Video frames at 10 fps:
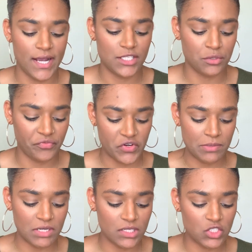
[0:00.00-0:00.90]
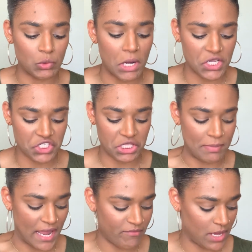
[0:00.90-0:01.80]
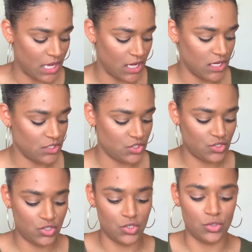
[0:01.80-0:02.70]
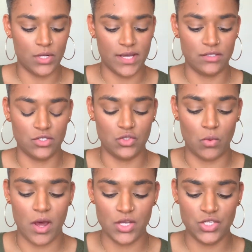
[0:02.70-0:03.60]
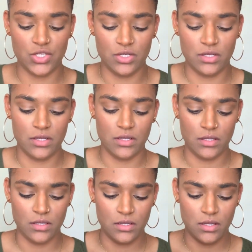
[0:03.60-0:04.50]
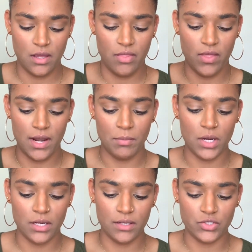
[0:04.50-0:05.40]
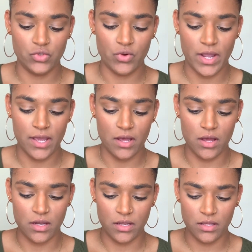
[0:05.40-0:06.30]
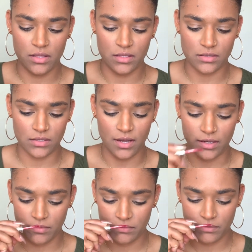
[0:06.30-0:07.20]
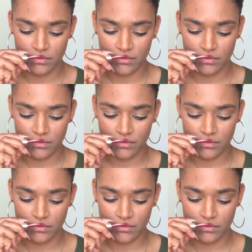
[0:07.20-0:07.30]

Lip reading: guys, so first I'm gonna swatch it in the back of my hand just to show you guys the swatch. And then I'm gonna try on this color.